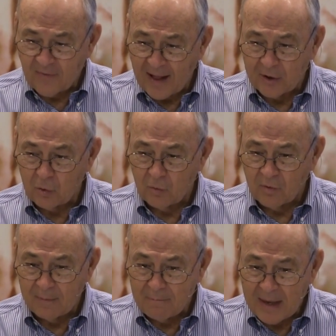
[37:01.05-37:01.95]
value
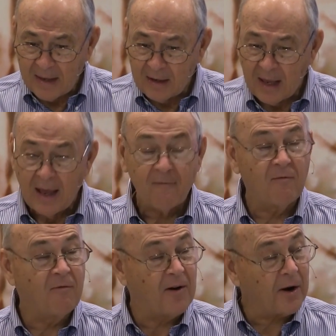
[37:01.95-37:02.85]
than men,
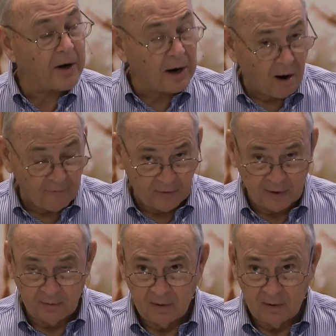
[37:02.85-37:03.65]
very often,